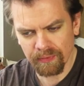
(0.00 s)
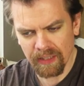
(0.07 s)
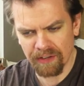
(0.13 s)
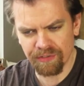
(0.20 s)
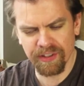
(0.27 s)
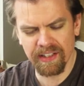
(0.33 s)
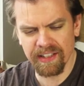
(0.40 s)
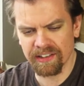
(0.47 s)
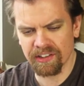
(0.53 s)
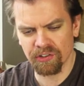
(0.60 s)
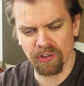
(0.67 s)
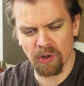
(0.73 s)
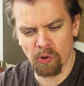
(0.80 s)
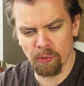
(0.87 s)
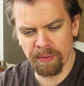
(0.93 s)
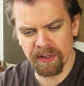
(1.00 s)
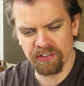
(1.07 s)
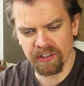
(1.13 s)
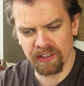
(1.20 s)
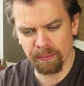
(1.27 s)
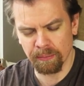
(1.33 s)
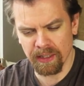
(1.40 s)
I feel like there's a whole bunch of
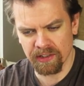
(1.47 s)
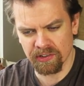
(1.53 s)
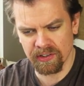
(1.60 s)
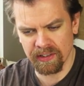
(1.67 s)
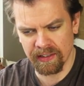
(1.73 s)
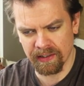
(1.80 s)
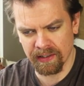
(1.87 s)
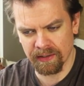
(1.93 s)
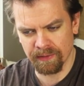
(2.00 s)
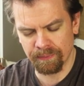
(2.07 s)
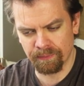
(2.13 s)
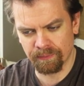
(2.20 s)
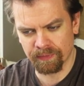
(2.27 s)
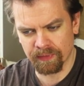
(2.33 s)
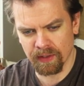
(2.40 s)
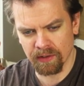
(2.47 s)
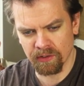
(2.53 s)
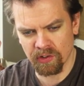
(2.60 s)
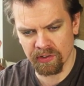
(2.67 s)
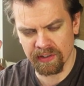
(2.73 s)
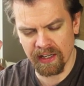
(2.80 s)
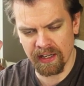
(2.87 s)
complexity that
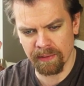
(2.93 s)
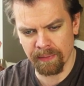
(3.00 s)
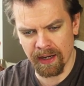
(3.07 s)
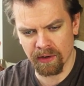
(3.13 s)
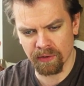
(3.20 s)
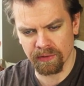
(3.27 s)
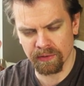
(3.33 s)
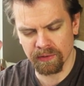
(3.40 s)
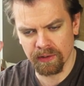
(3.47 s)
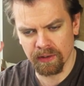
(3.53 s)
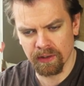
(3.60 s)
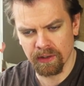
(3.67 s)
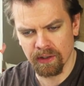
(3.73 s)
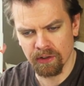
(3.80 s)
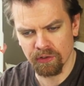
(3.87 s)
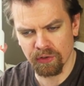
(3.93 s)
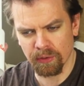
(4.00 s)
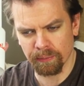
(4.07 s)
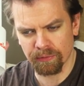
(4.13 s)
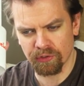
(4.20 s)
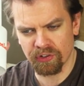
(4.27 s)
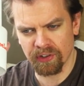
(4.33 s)
just came out from
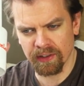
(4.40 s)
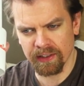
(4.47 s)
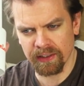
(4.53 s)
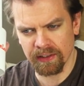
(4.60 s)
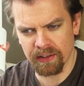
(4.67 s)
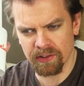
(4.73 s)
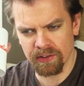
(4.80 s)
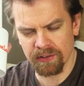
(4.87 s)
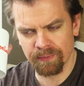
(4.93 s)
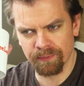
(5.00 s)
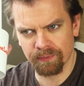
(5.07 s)
chilling this.